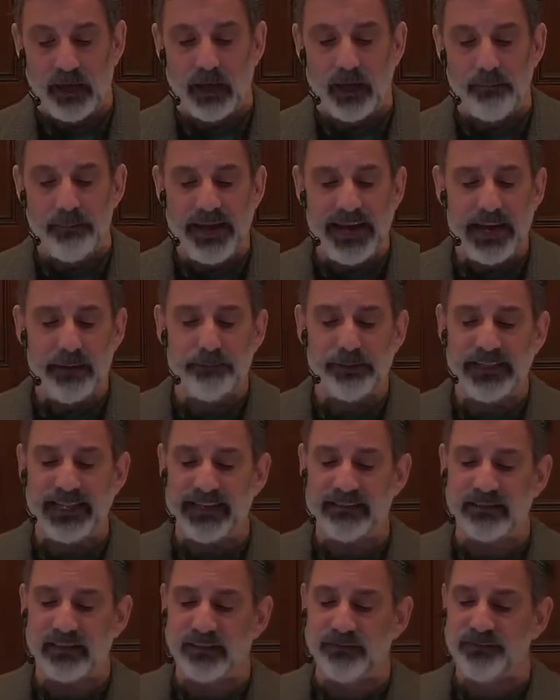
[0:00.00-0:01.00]
A man
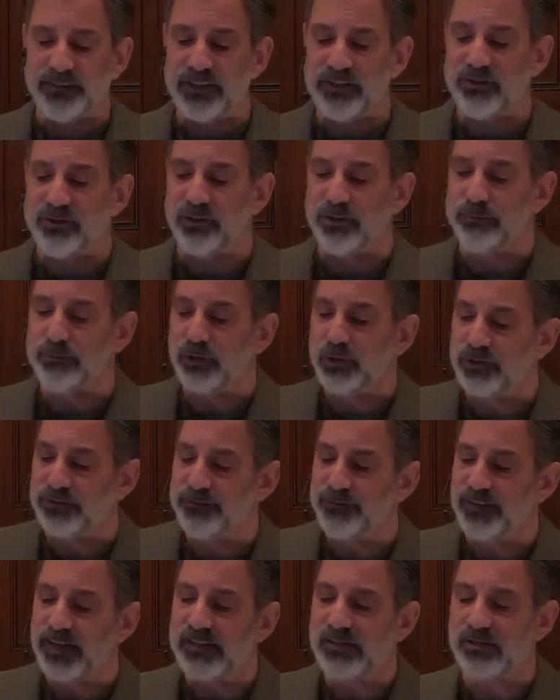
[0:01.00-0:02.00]
planted a vineyard and put a
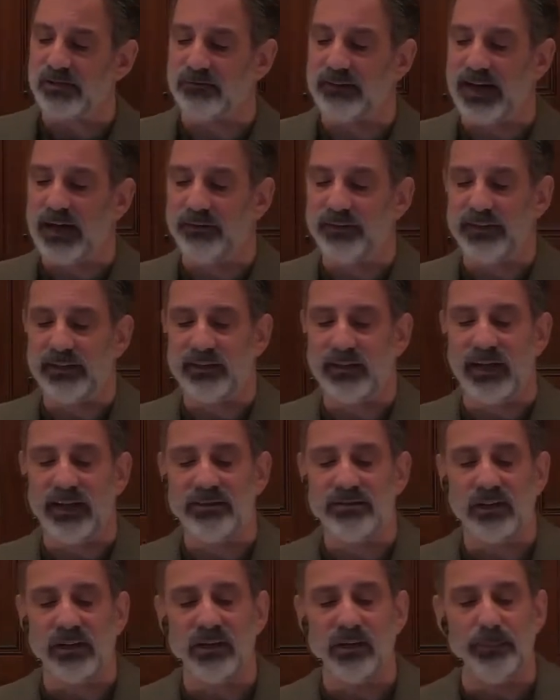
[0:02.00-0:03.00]
fence around it, and
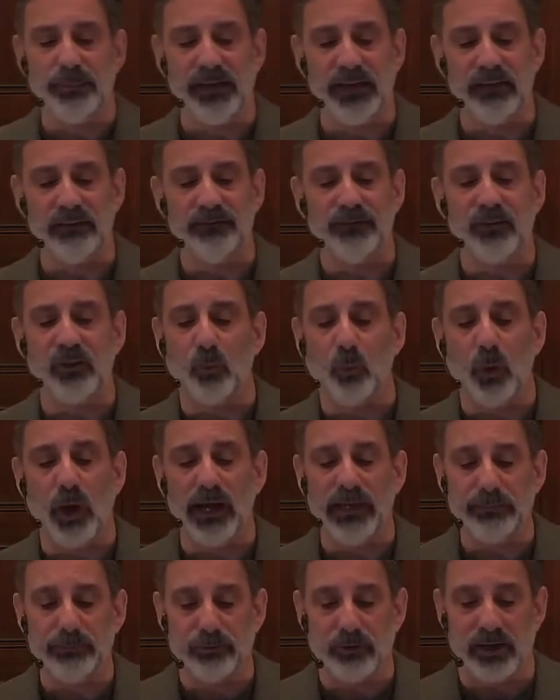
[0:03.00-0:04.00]
dug a pit for the
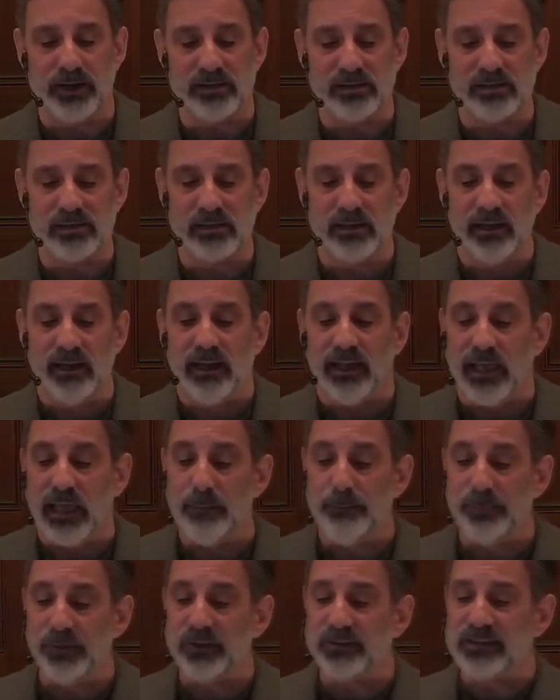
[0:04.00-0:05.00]
winepress,
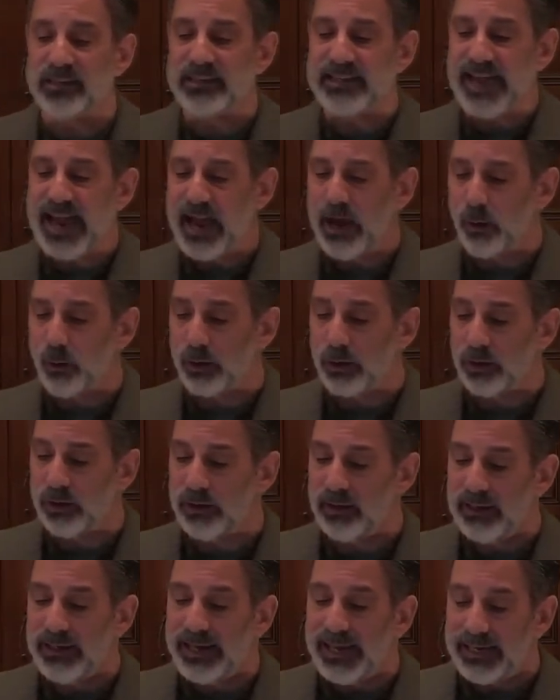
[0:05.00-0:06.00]
and built a tower,
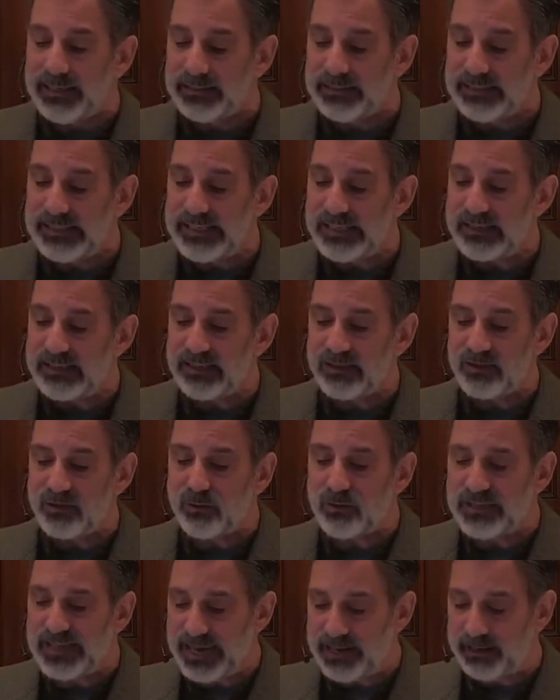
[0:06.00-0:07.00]
and leased it
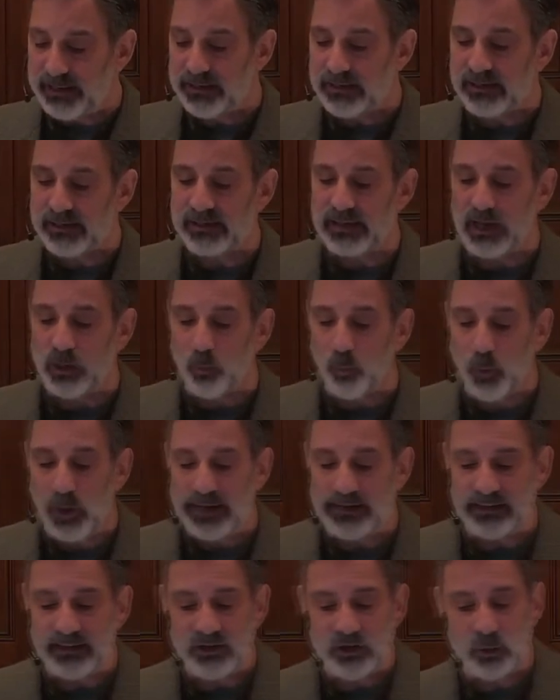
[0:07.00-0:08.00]
to tenants, and
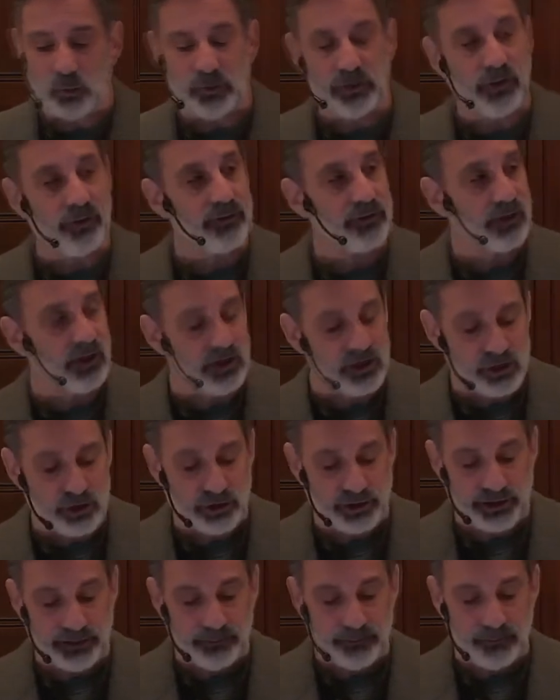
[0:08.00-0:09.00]
went into another
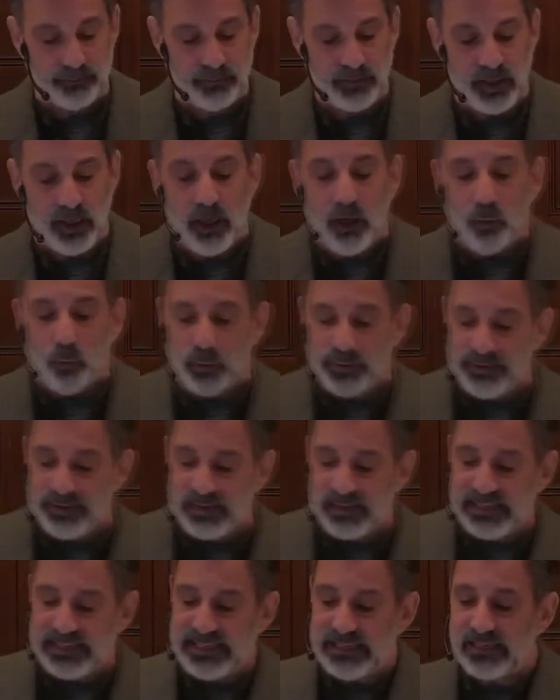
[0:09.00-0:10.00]
country. When the
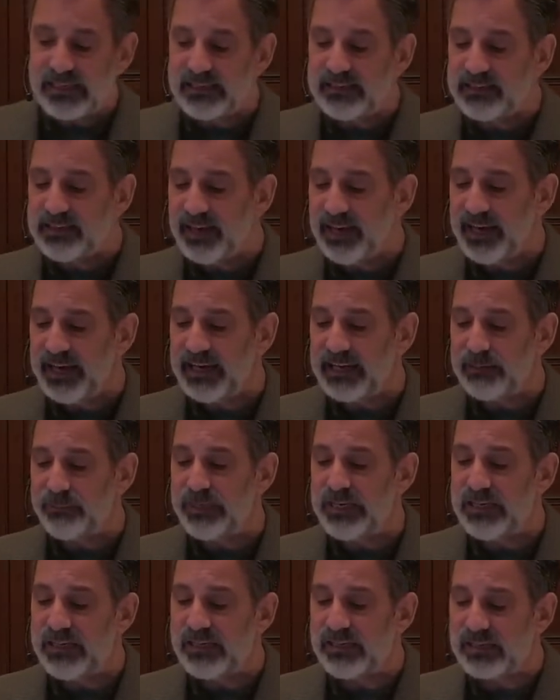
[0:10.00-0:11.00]
season came,
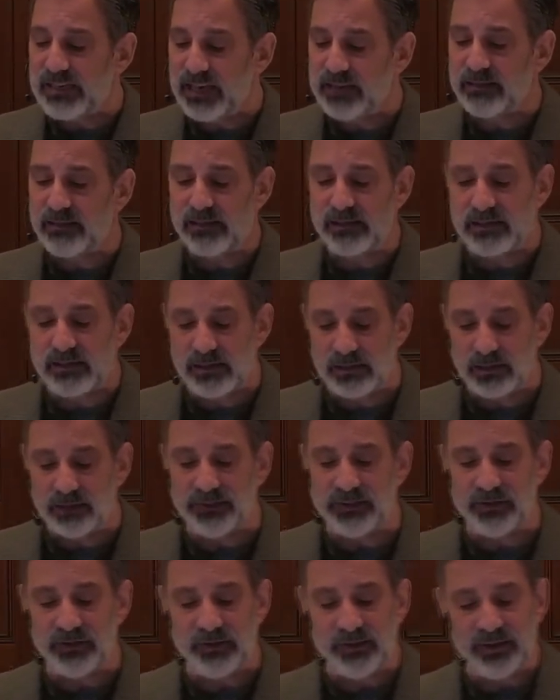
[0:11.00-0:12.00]
he sent a
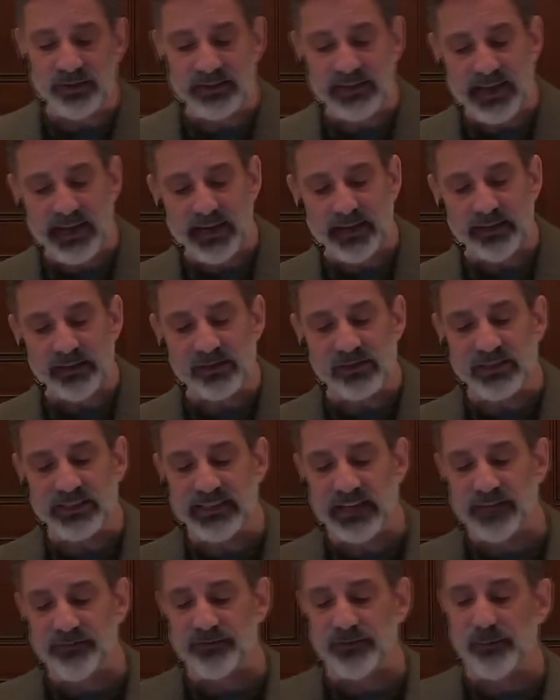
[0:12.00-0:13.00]
servant to the tenants to
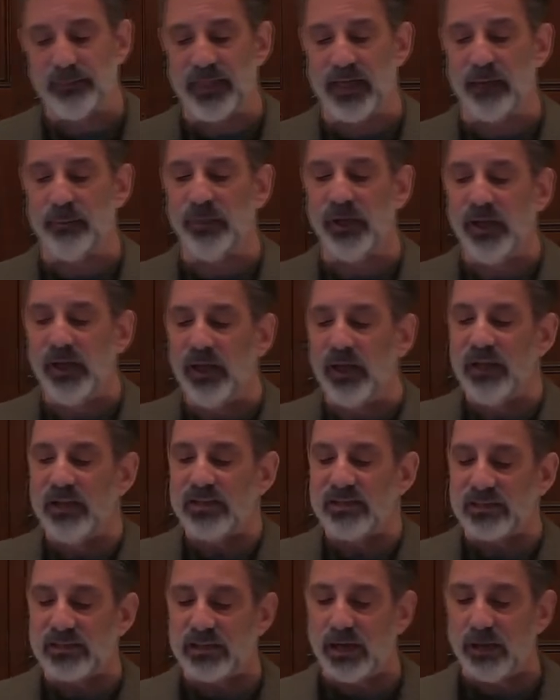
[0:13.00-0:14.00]
get from them
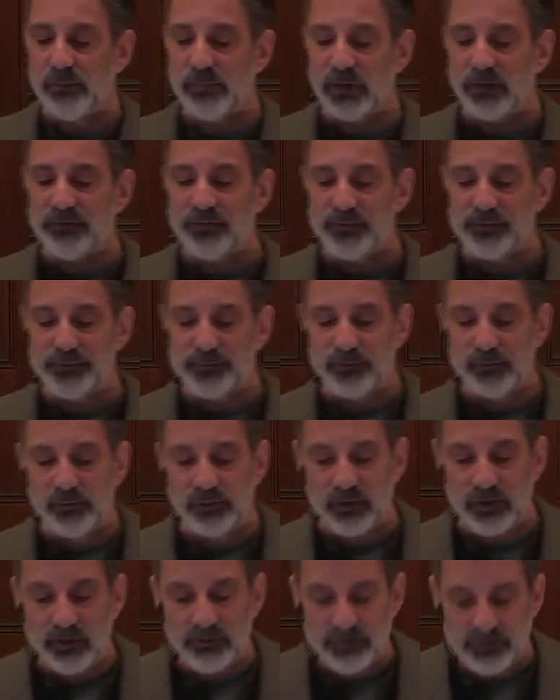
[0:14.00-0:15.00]
some of the fruit
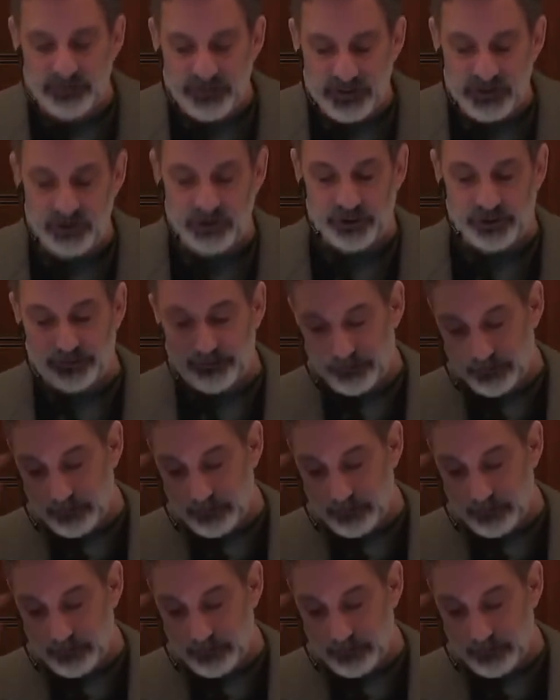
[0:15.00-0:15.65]
of the vineyard.